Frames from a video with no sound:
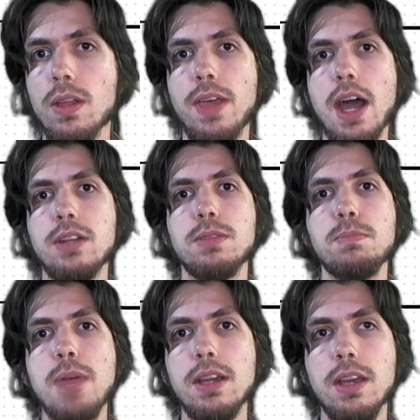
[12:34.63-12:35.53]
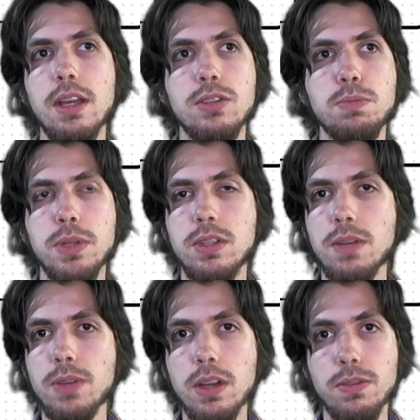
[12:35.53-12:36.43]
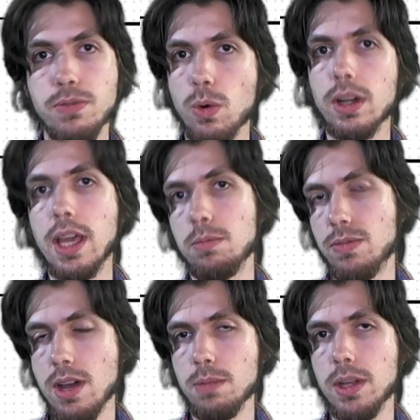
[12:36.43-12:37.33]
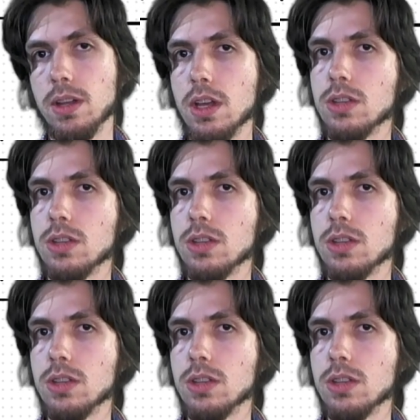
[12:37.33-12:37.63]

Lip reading: that make it specific for game development.